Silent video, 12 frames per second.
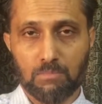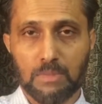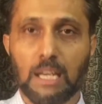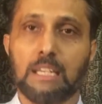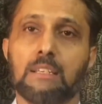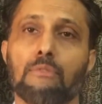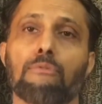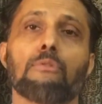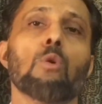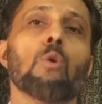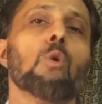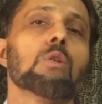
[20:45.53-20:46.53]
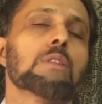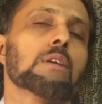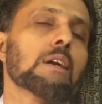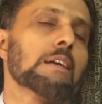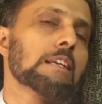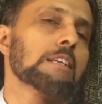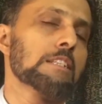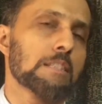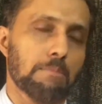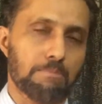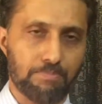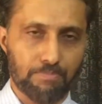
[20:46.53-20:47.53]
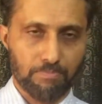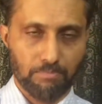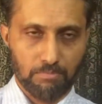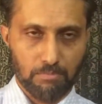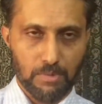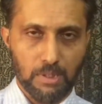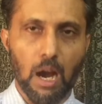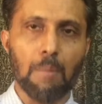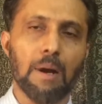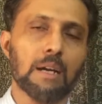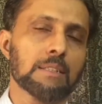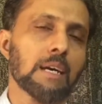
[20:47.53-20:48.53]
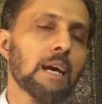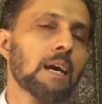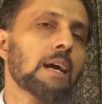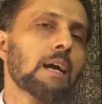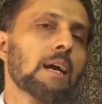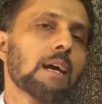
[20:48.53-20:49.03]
That is a fourth criticism among the